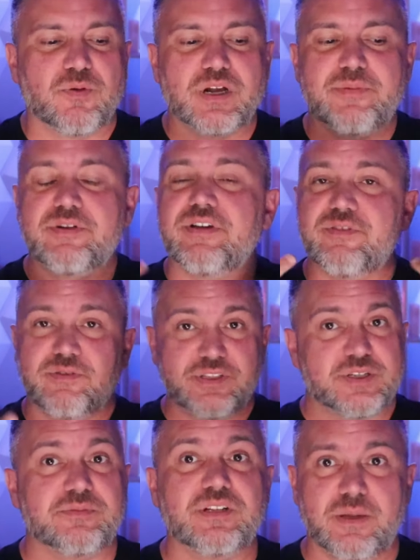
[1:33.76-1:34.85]
So we're going to be
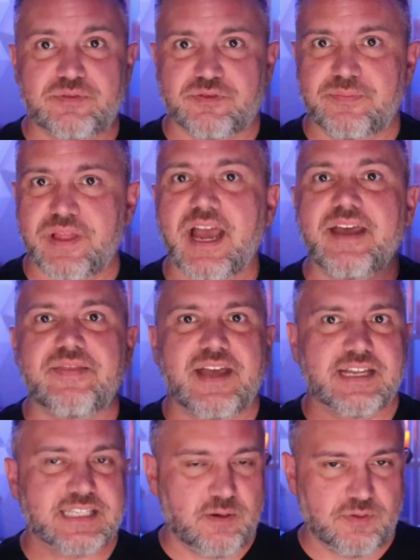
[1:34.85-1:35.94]
reviewing some clips from that. And
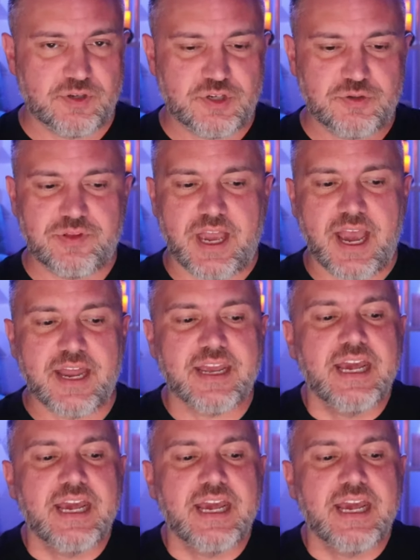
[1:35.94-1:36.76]
that's how we'll do that.